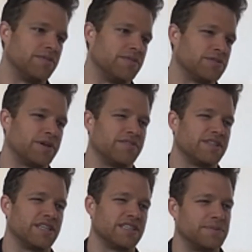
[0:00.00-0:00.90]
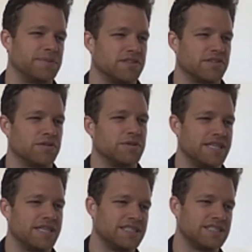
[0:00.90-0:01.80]
That's why everything is built on
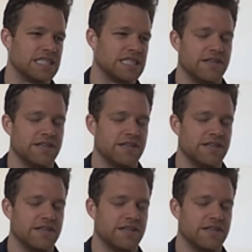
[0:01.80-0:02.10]
Kubernetes.